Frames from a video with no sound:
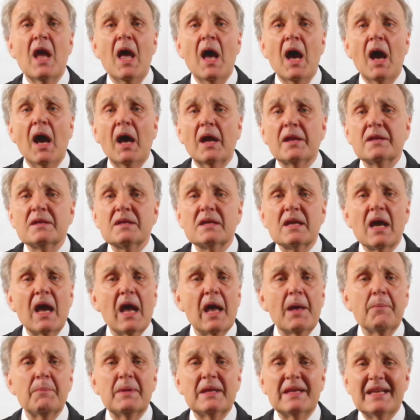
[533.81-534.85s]

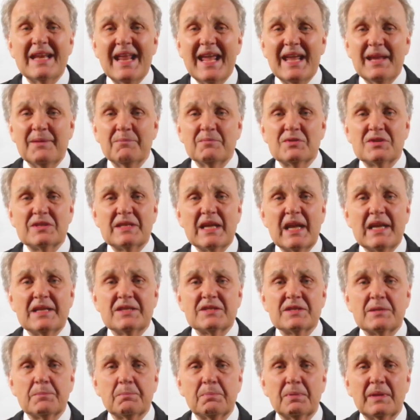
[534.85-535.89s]
uncommon names, dates,
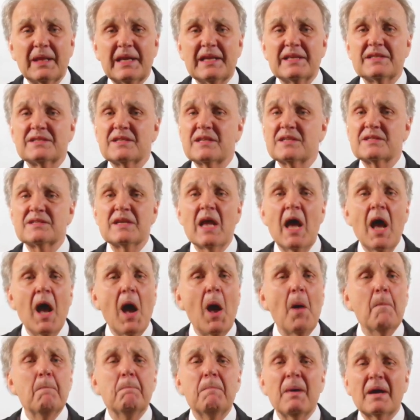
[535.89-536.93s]
and places,
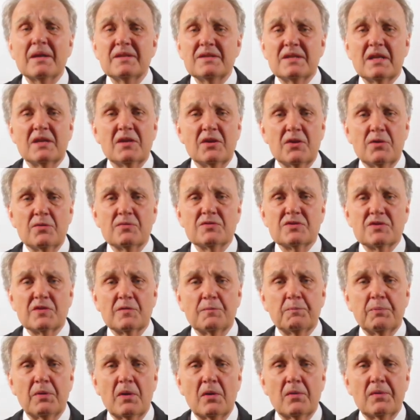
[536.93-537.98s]
abundant use of
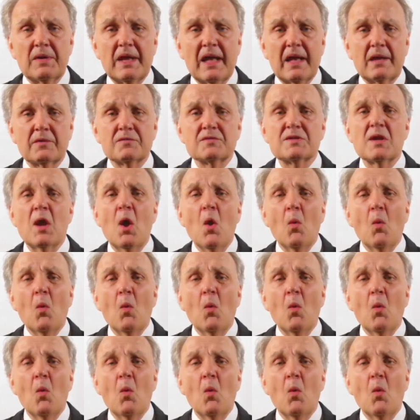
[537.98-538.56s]
pronouns.